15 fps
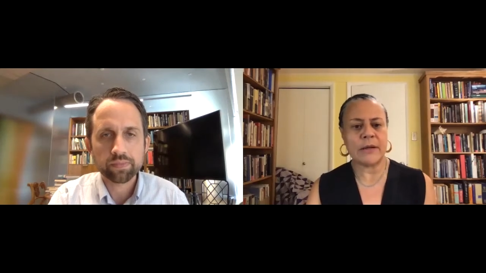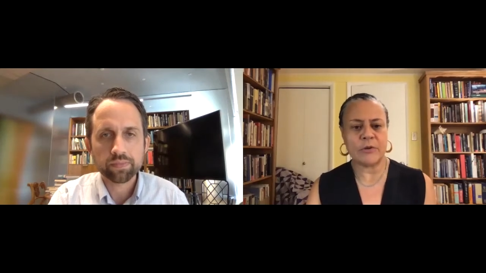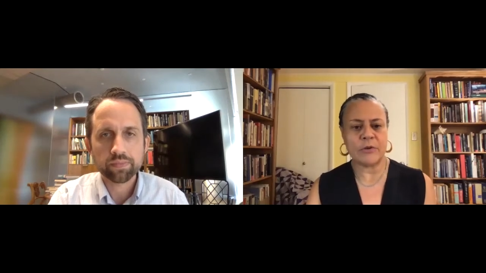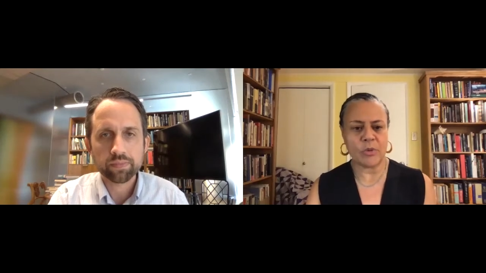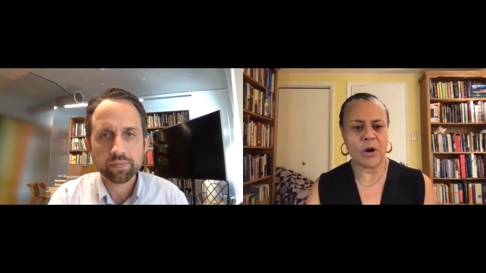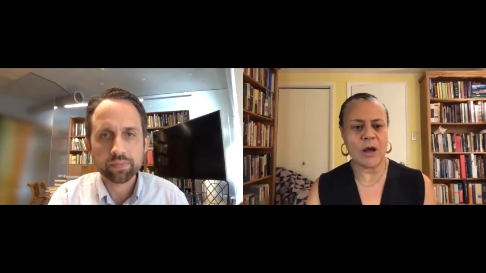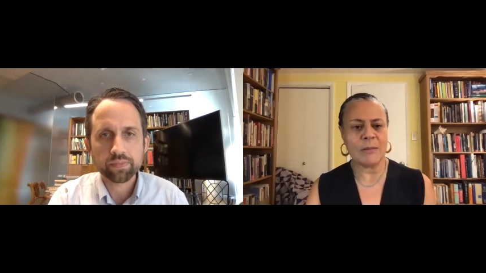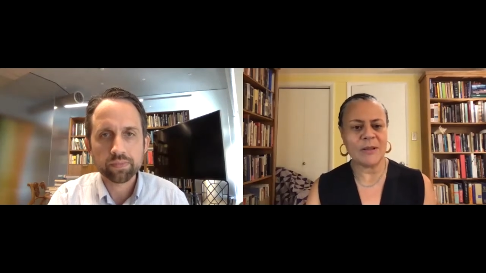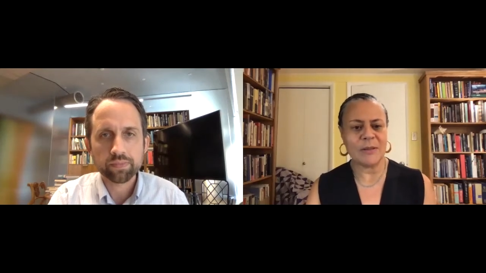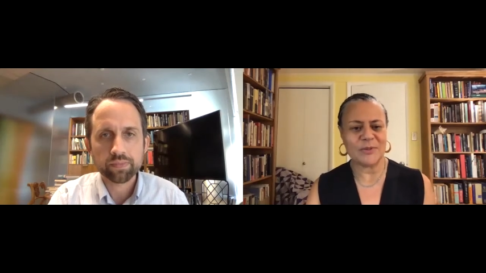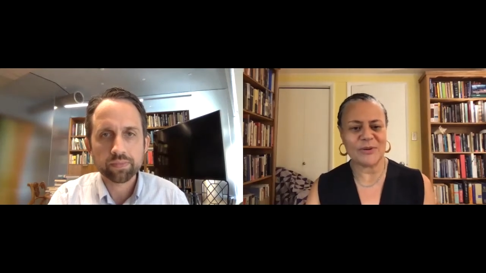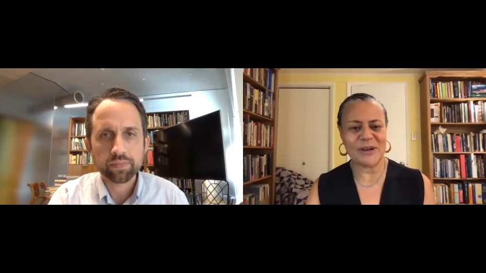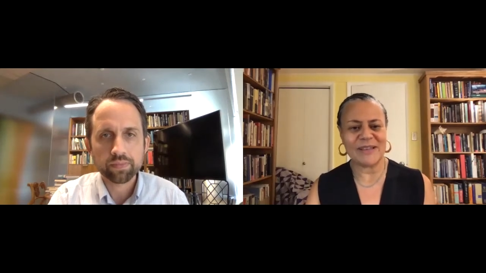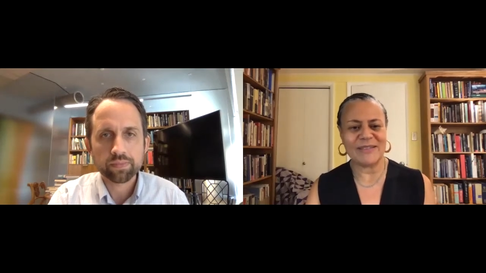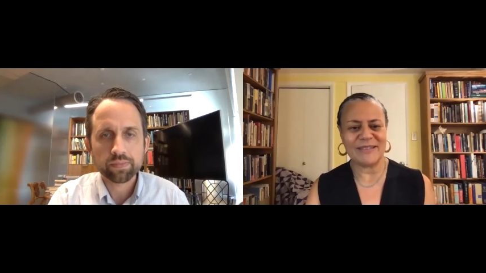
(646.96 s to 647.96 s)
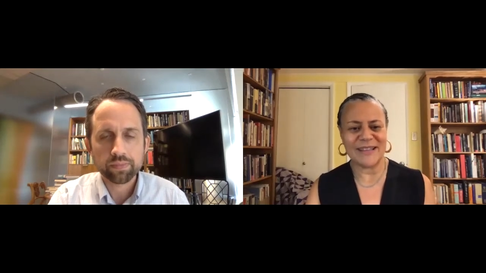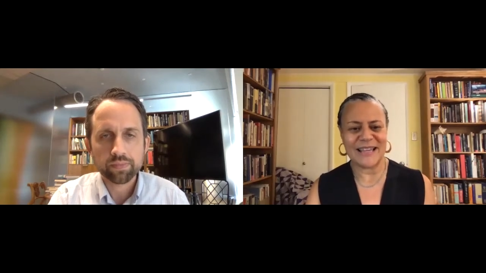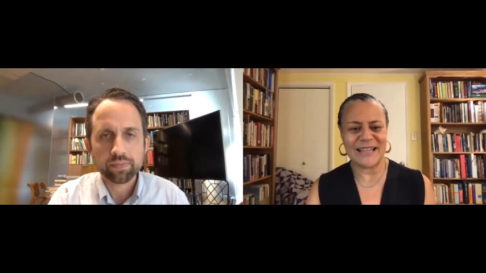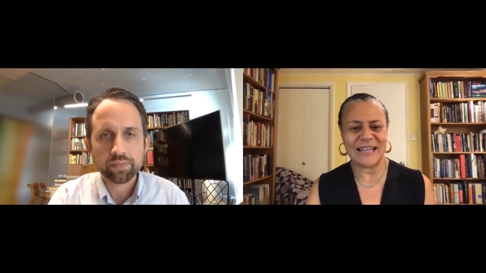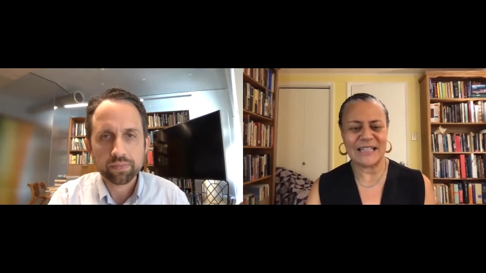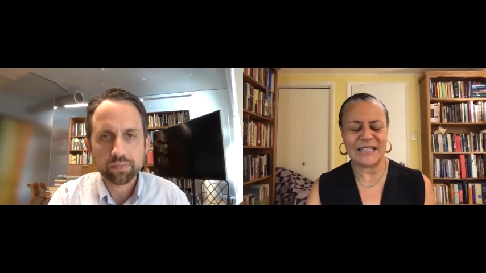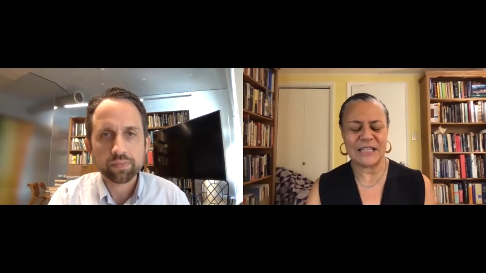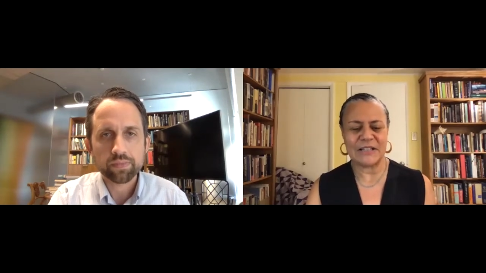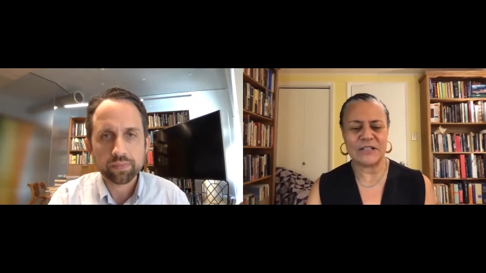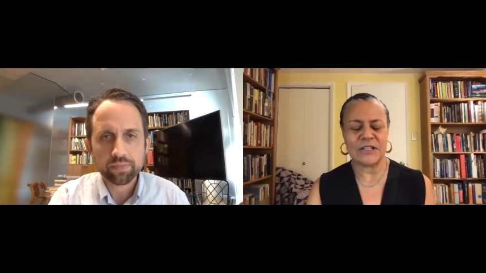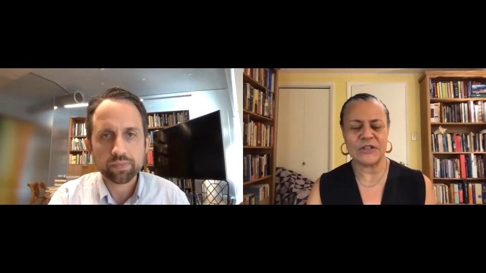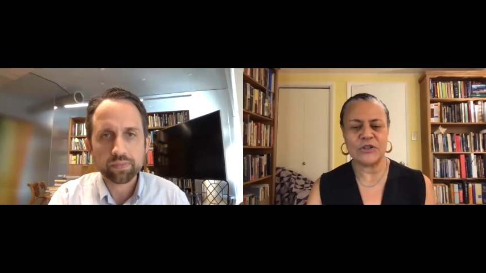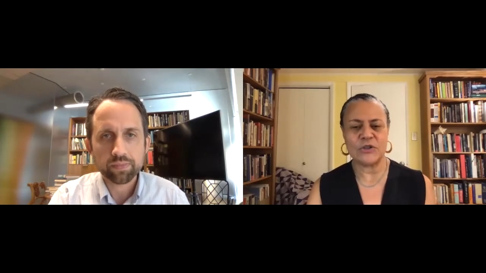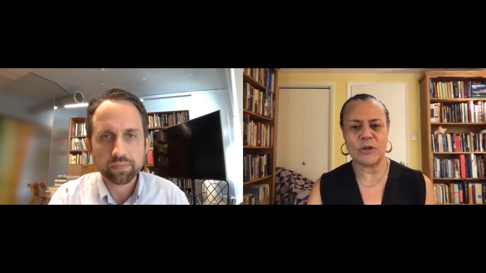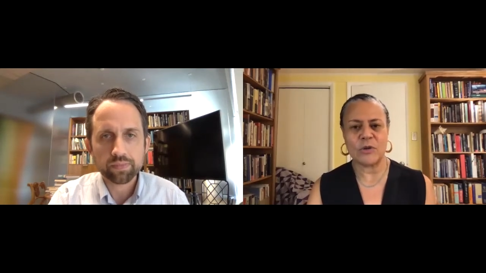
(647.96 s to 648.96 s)
Speaker 1: of problems right in the late 19th
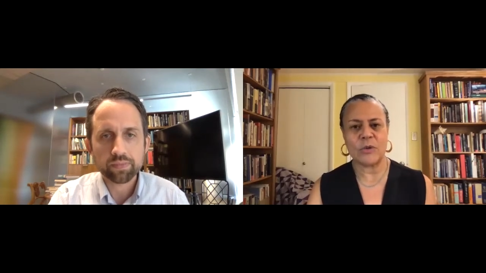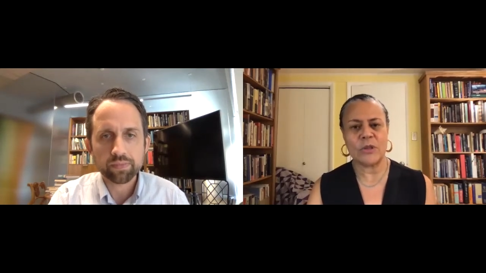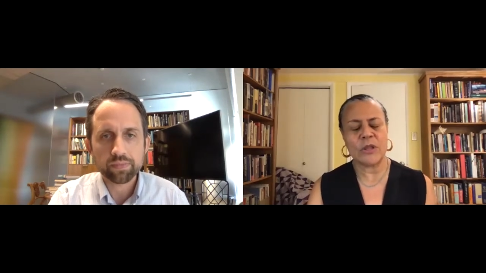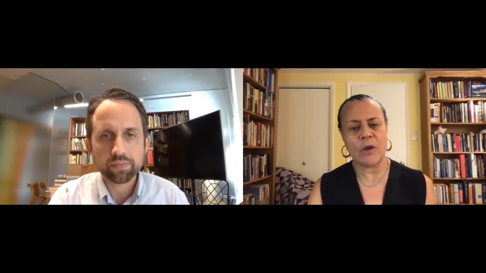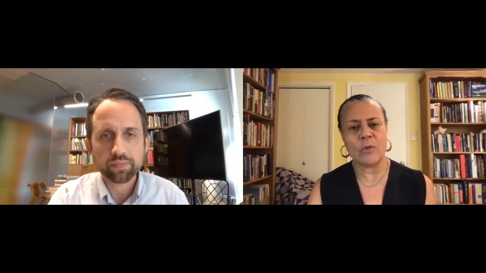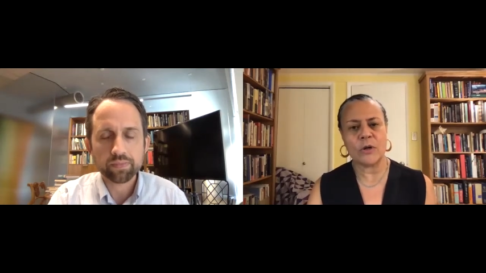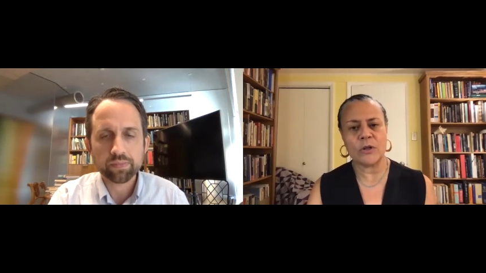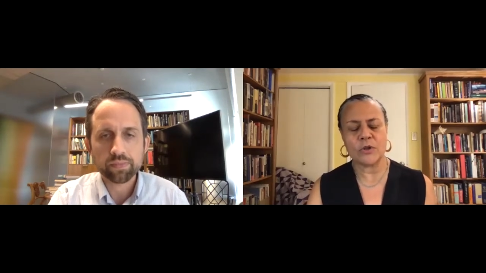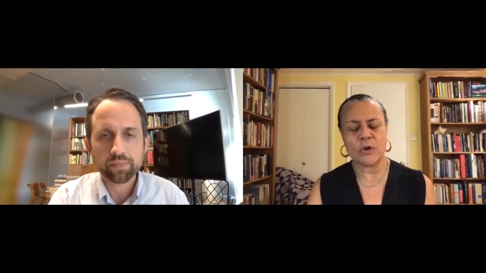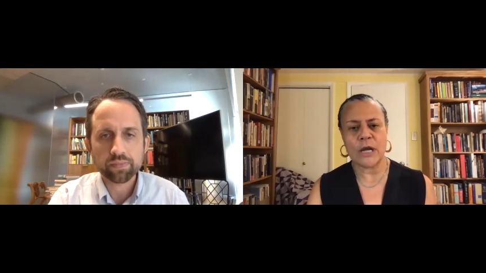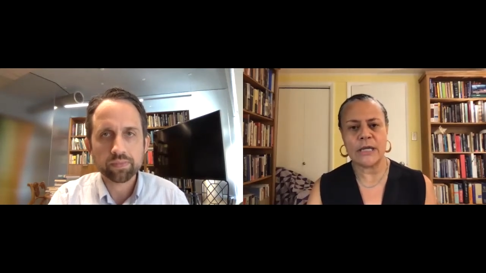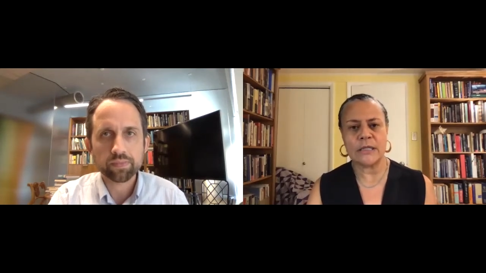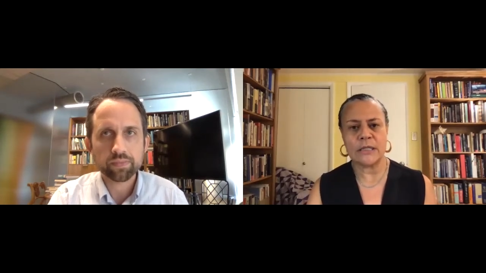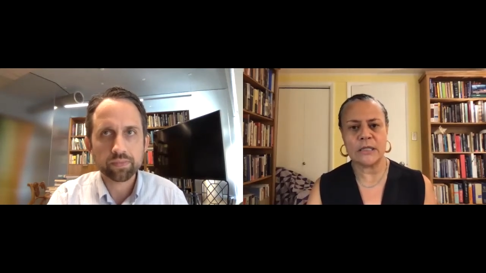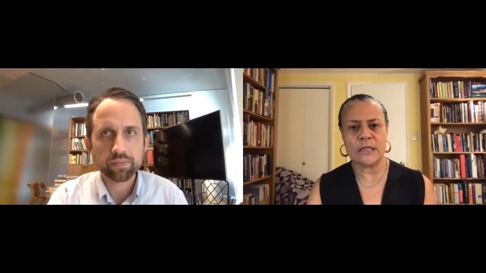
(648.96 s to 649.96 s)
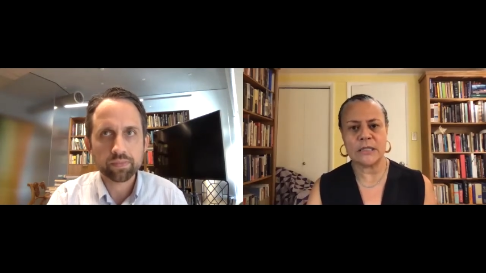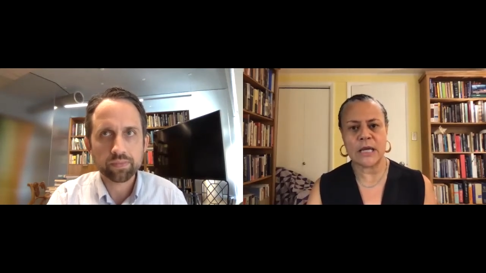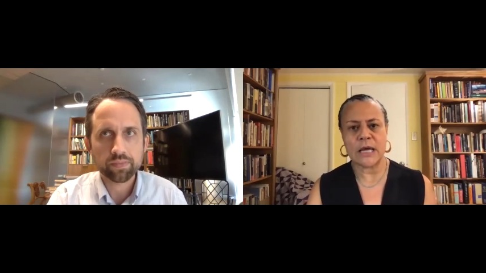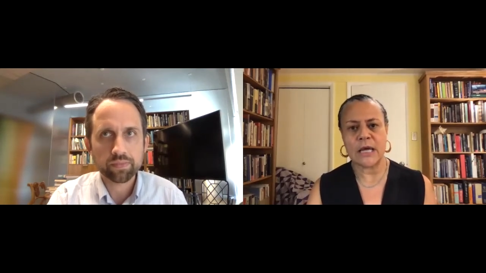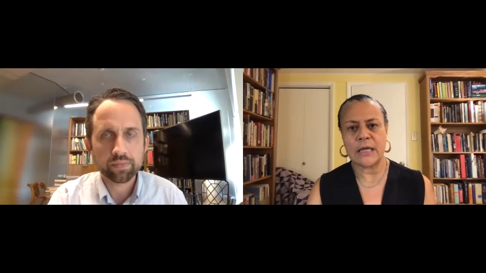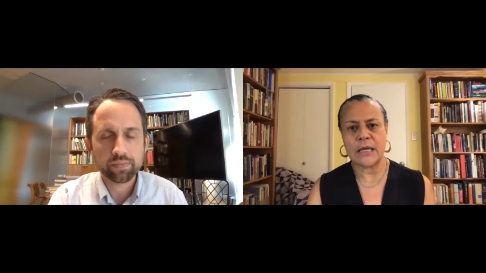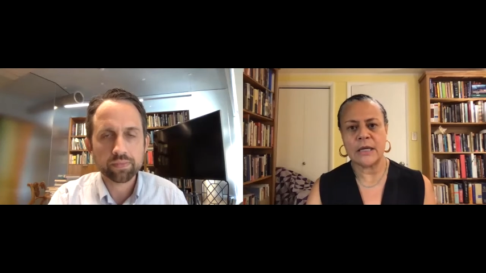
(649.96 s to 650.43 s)
century when they were trying to decide